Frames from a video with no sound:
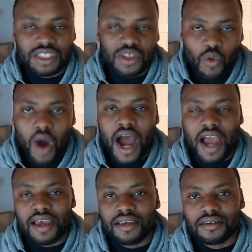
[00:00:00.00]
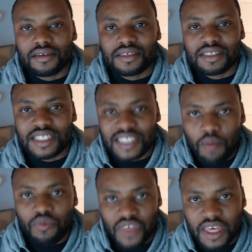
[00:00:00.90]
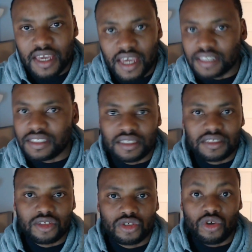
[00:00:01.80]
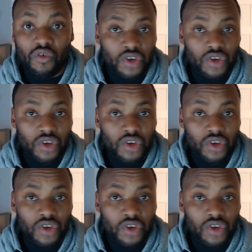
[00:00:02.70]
is the reason why something exists.